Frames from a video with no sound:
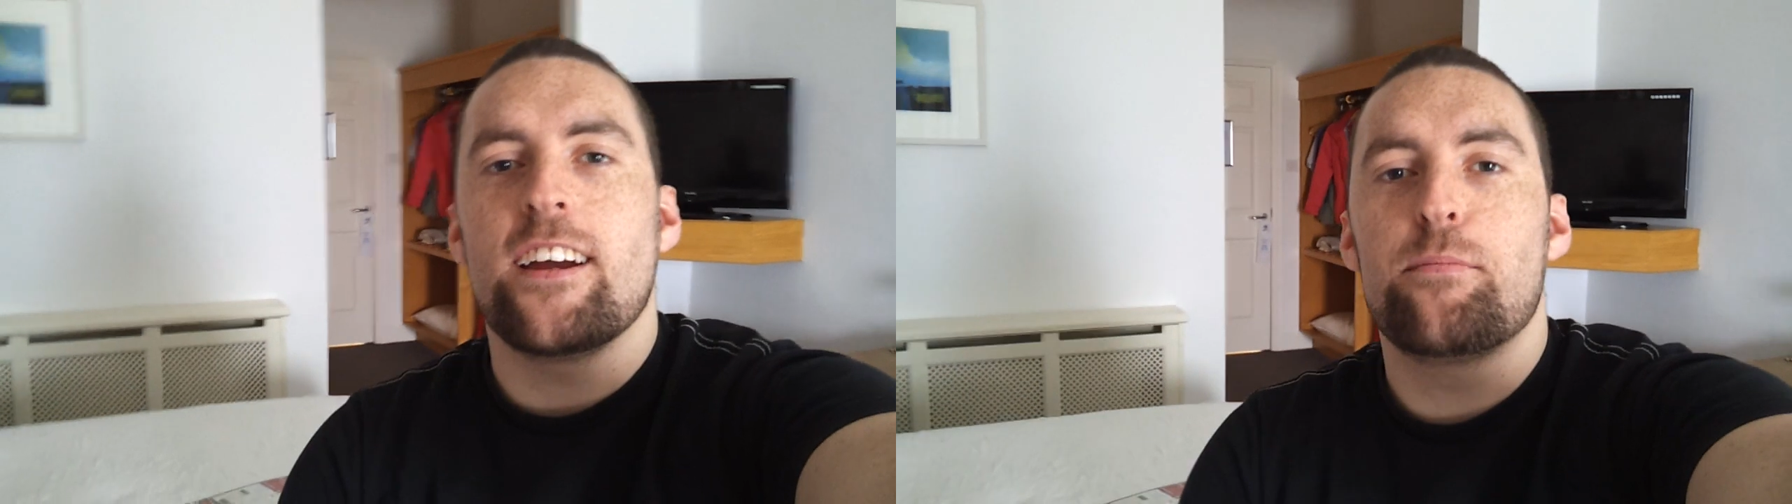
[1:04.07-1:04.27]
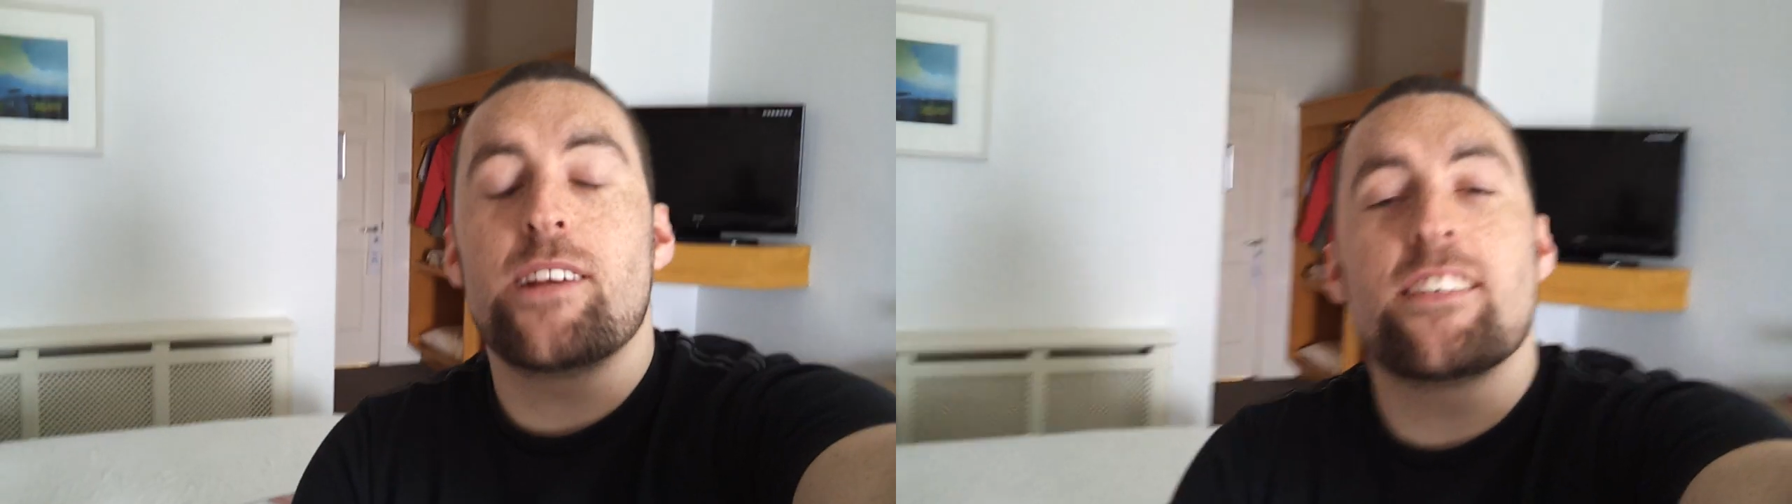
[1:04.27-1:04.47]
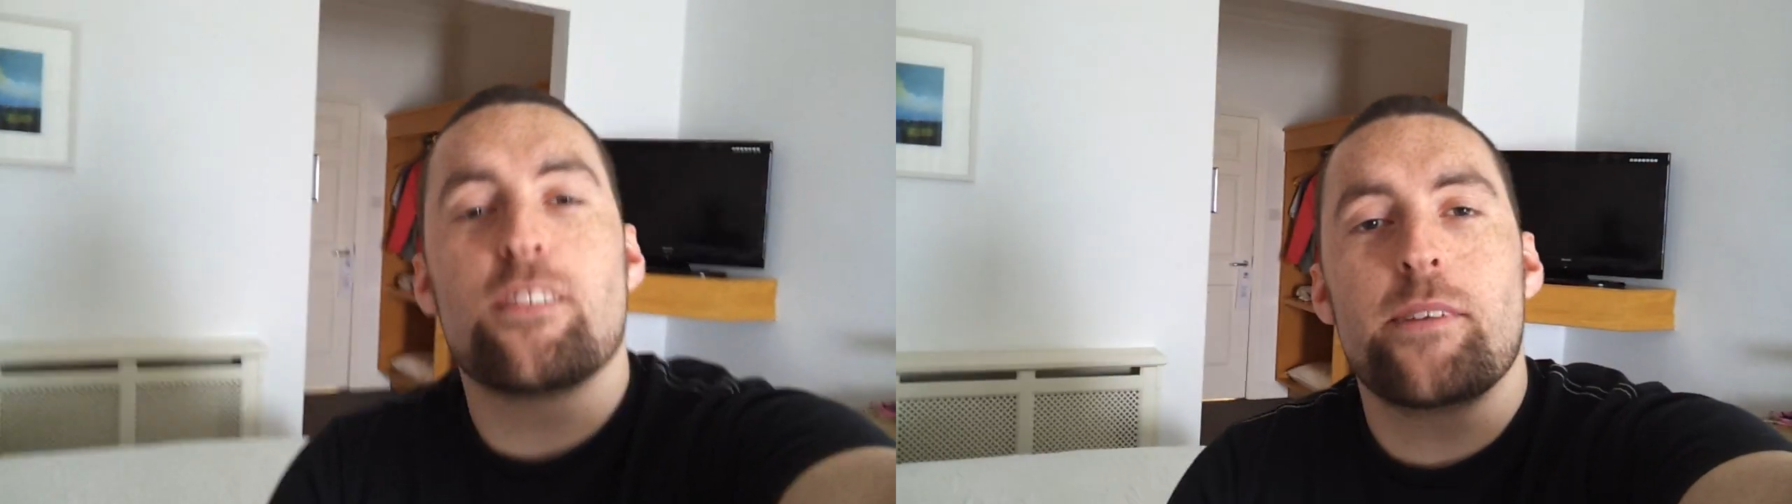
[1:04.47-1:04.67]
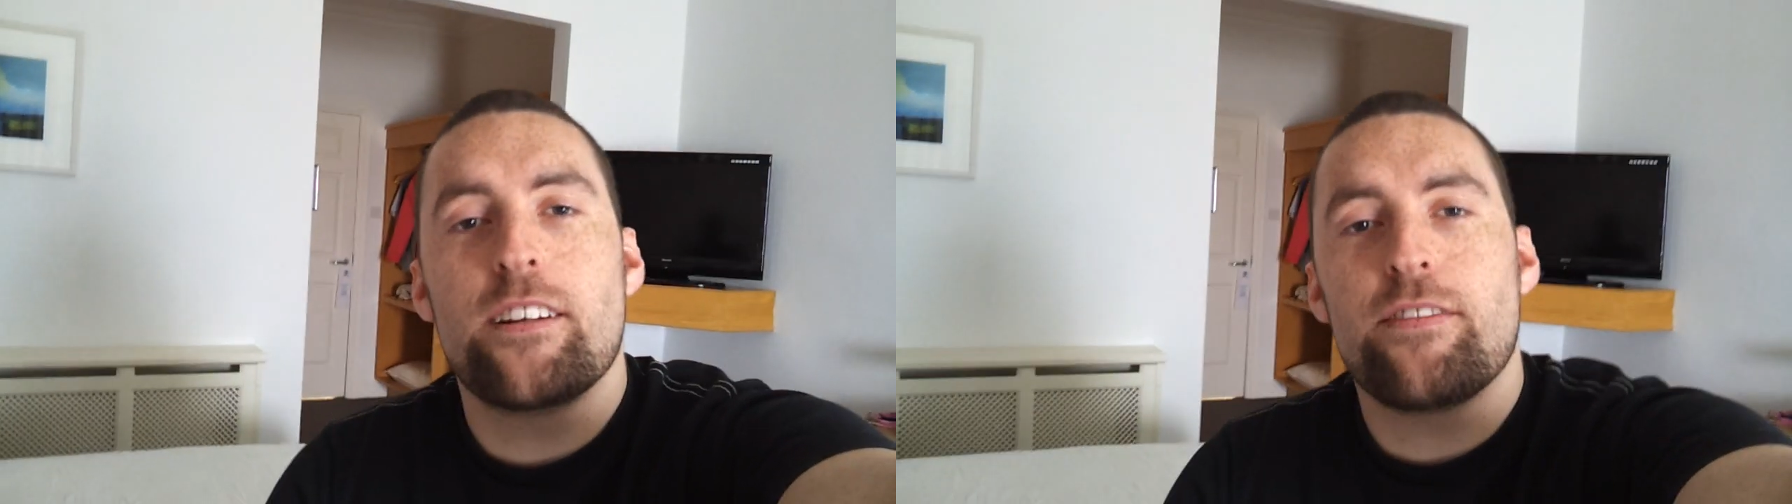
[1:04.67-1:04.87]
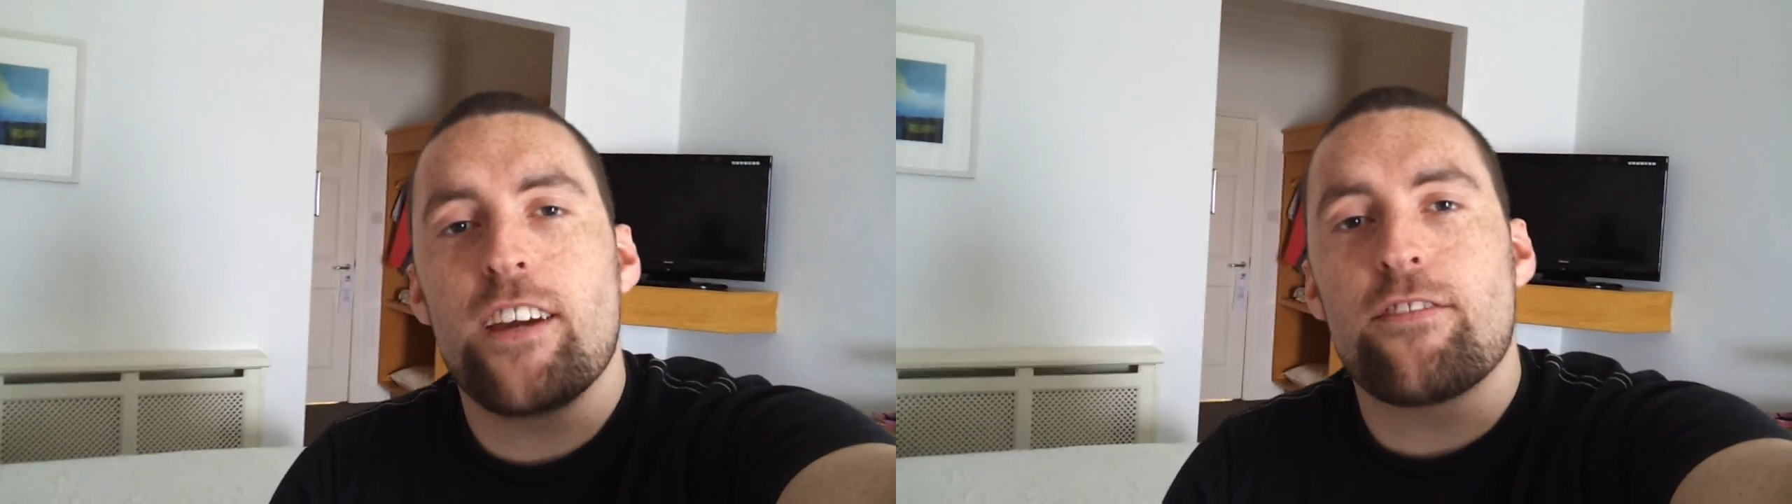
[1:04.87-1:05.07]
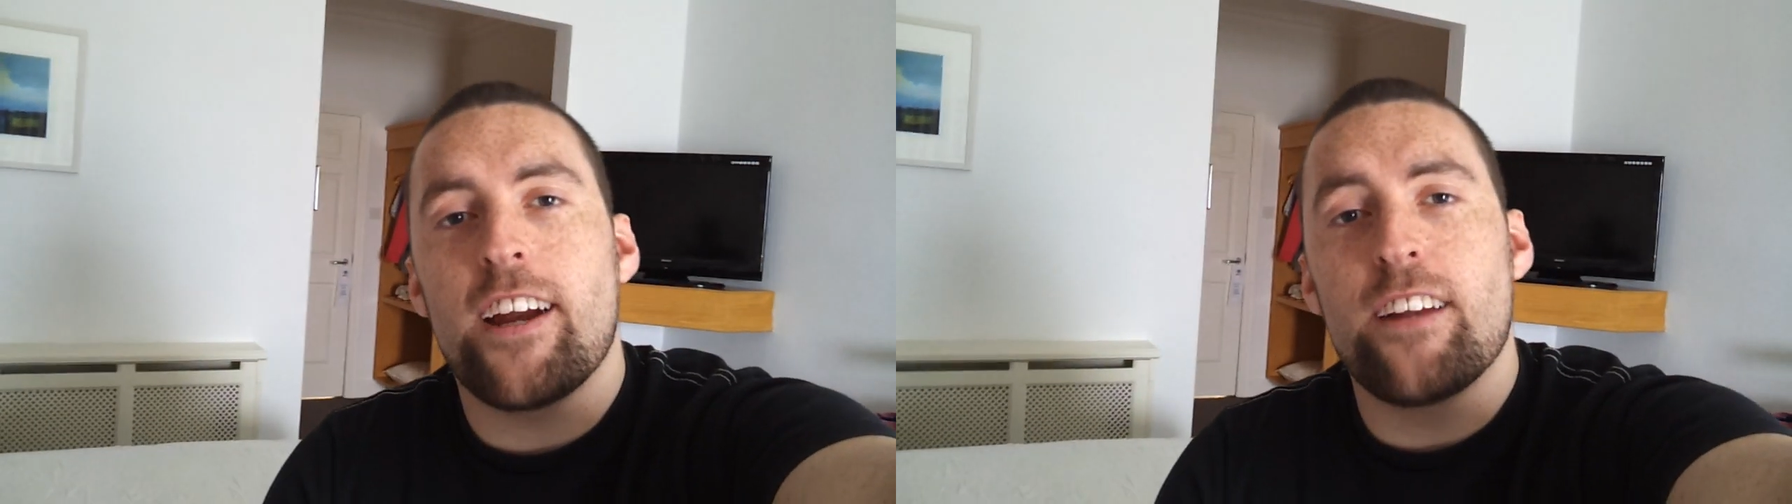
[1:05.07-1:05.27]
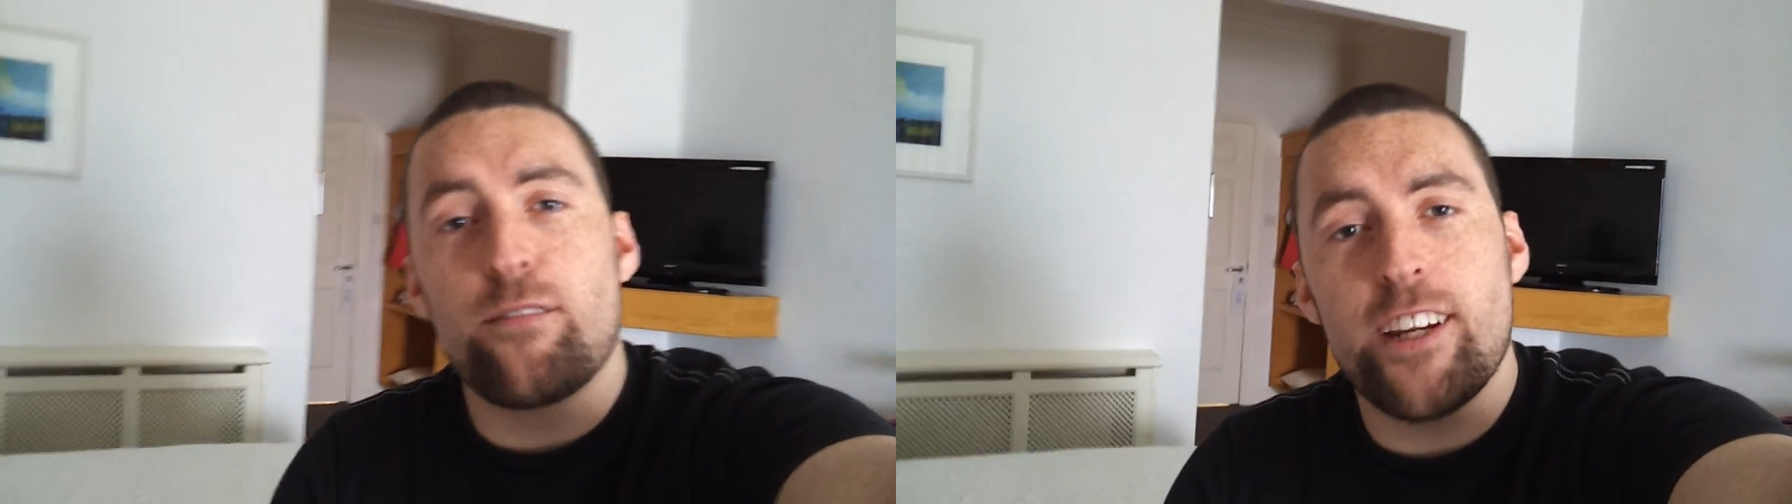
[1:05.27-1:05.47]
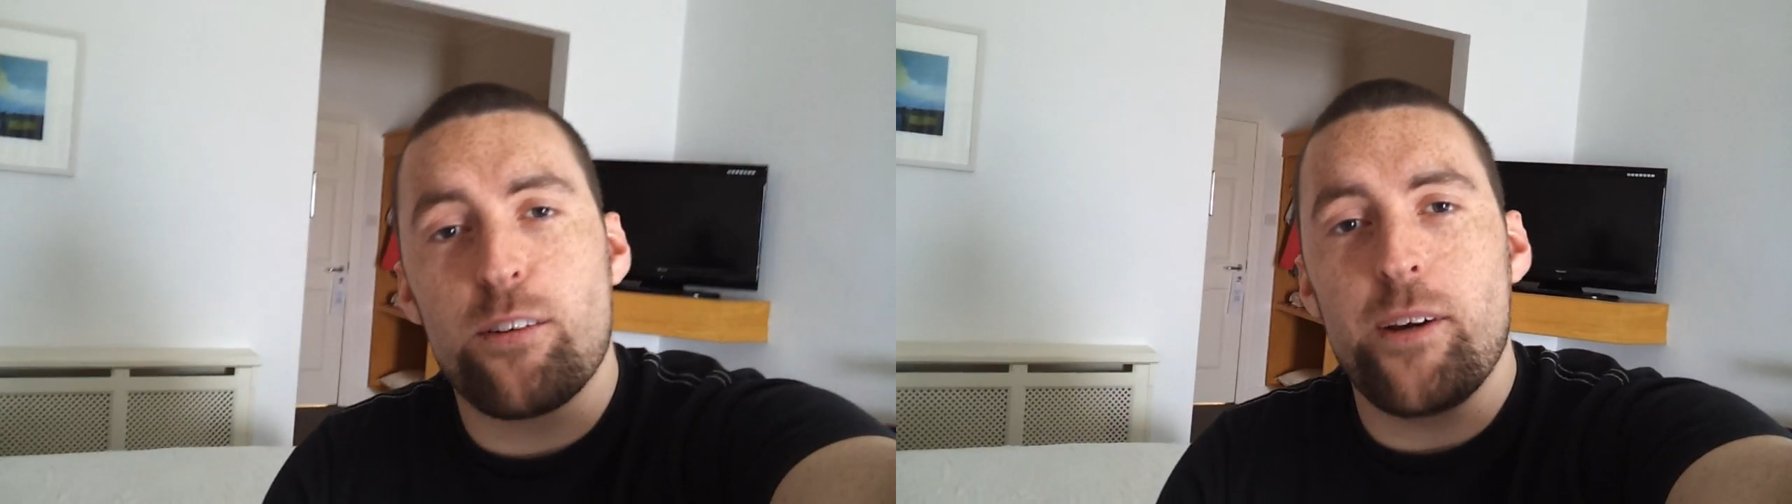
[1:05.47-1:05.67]
uh, please do me the favour and
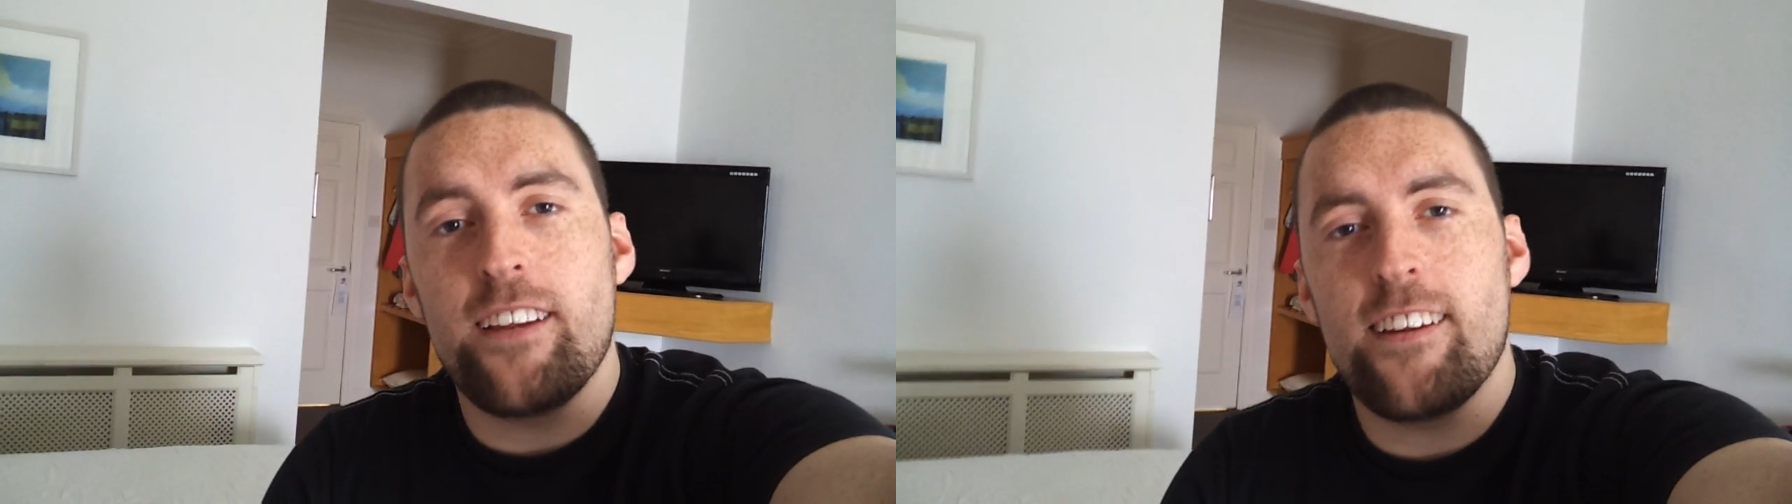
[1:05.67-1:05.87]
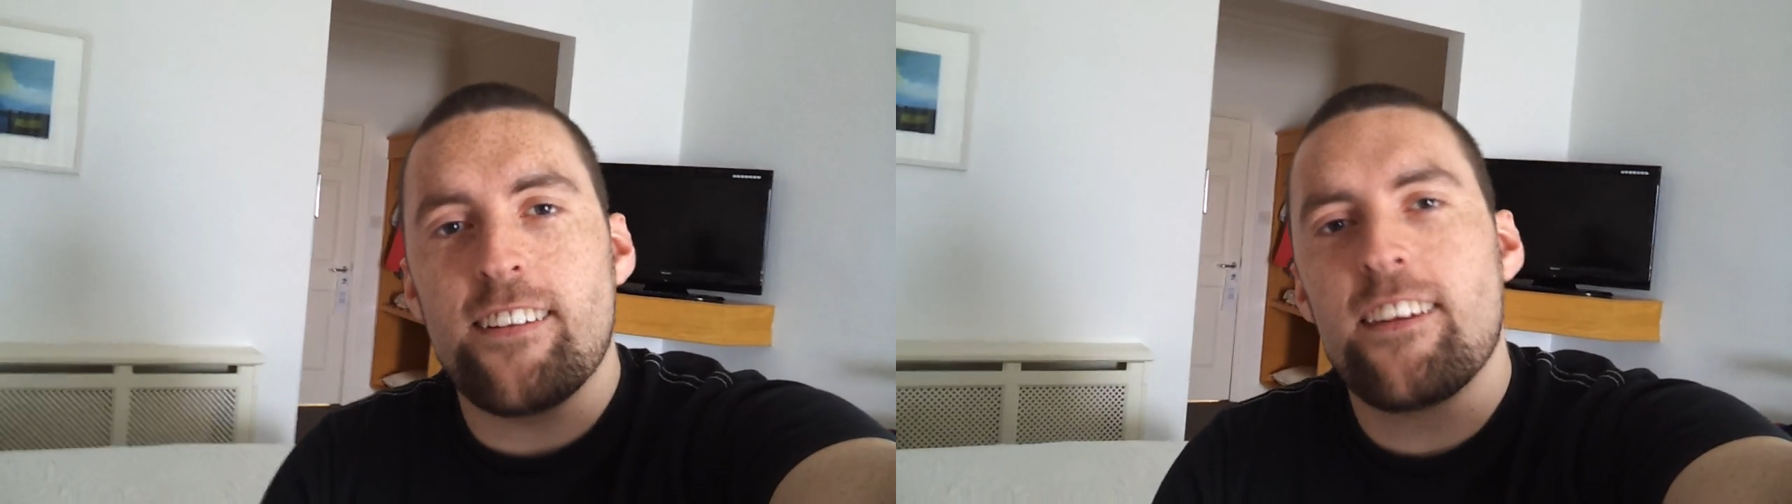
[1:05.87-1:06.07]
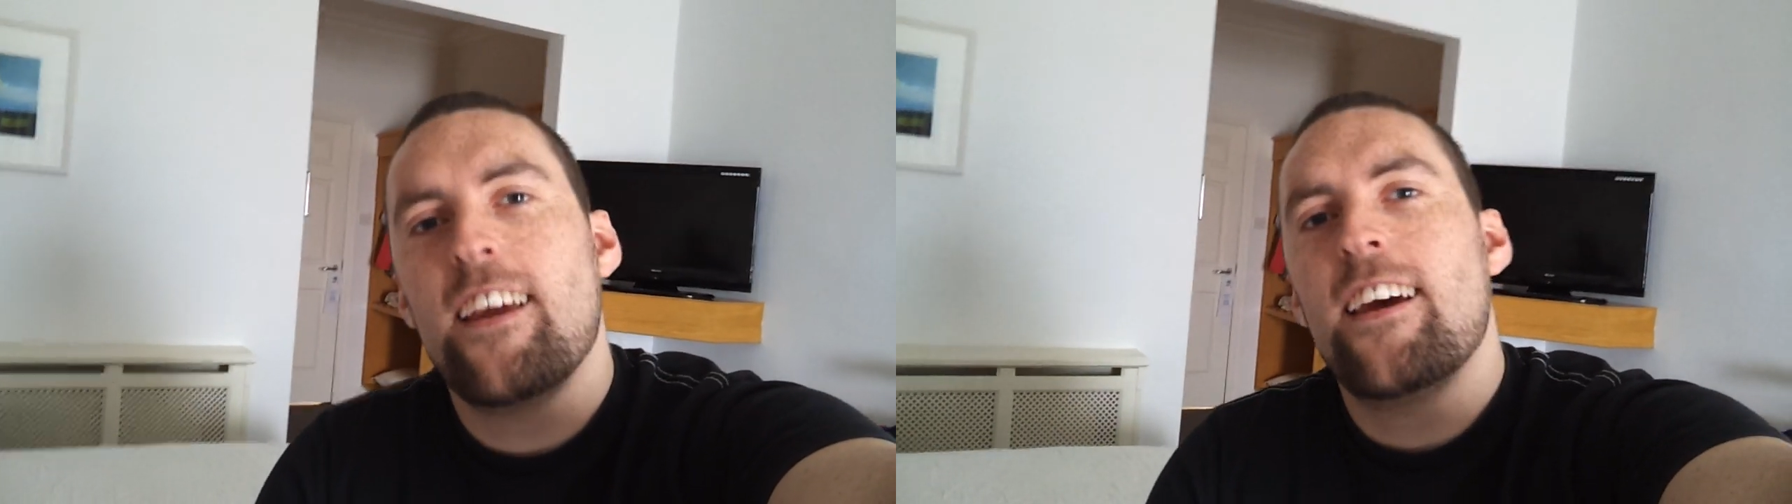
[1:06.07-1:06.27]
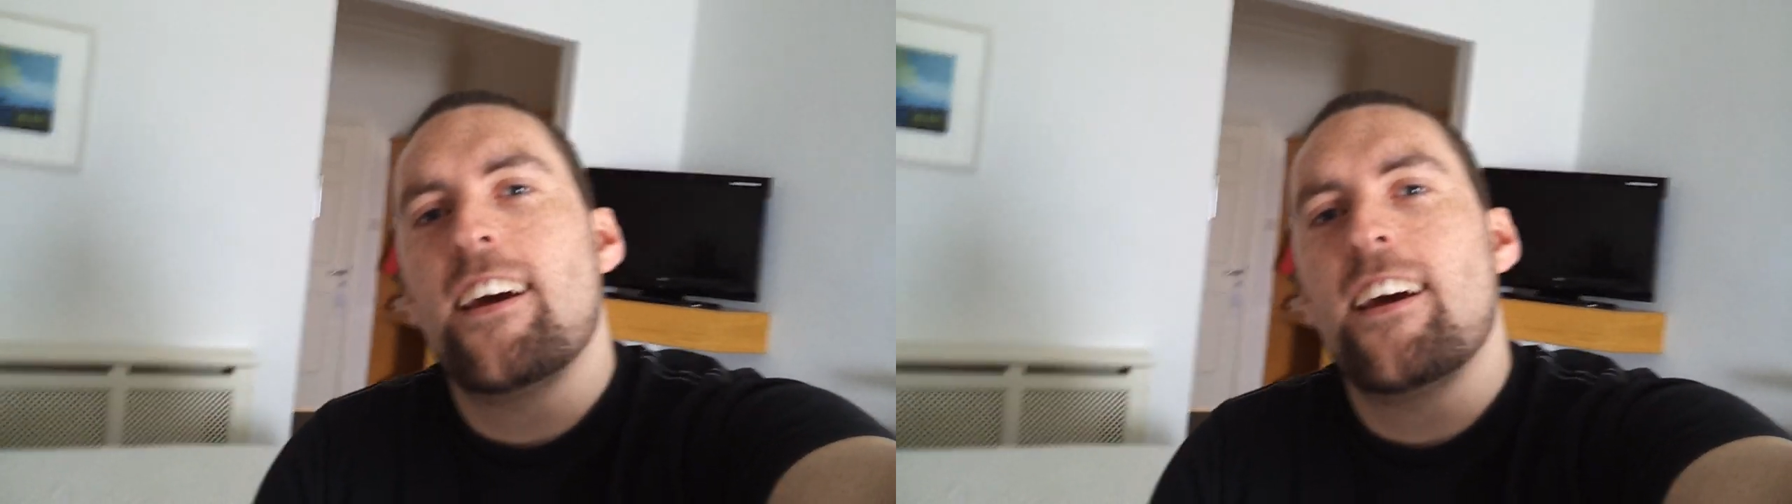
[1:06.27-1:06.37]
retweet it.